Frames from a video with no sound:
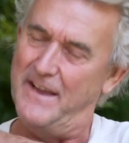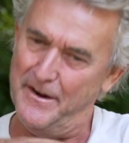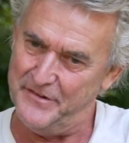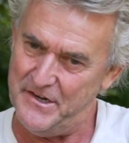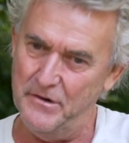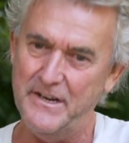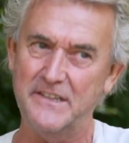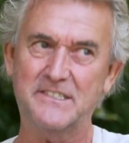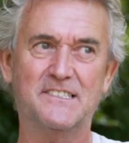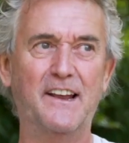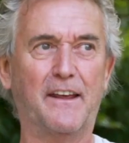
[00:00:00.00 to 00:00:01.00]
Every note has
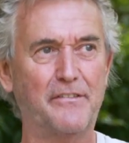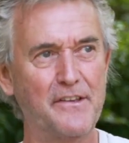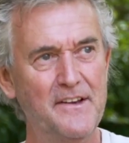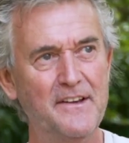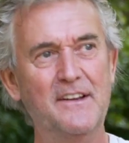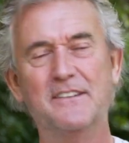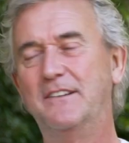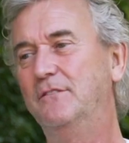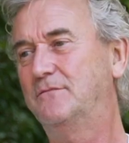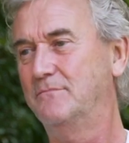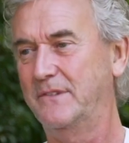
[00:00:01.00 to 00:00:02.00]
this length.
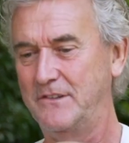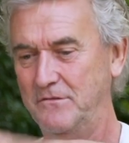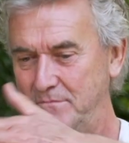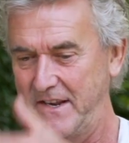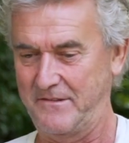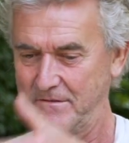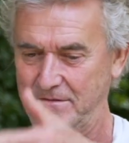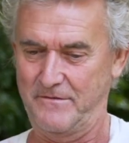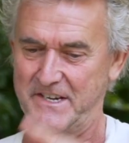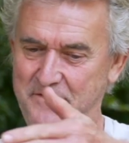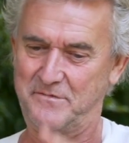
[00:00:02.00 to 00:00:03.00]
Don't make
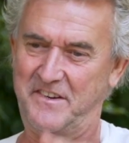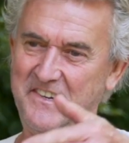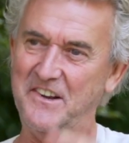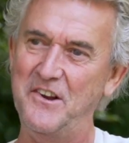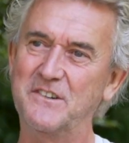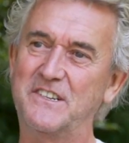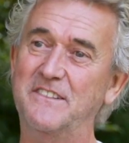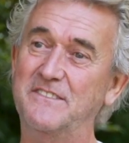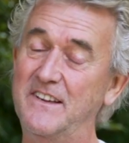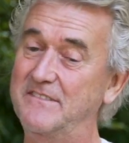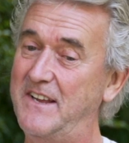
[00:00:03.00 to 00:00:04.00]
rest between the notes,
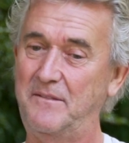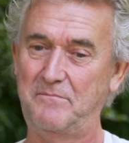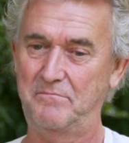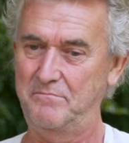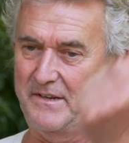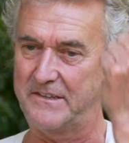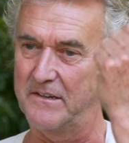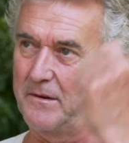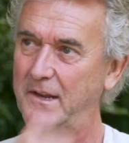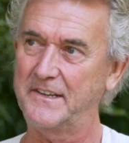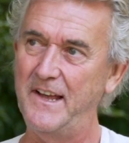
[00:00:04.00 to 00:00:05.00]
and they picked it
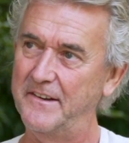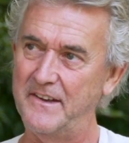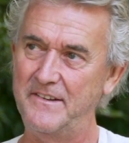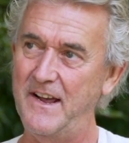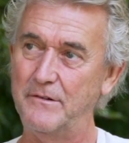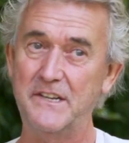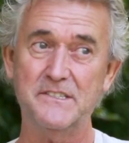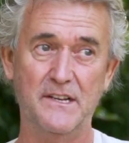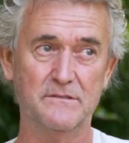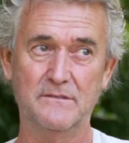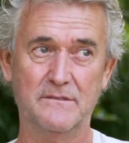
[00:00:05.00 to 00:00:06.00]
up like that, and now they
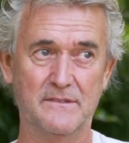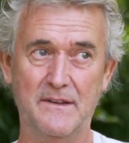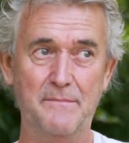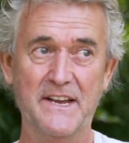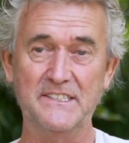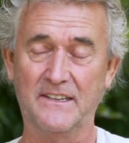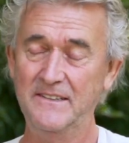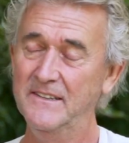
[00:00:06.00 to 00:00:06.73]
sound amazing.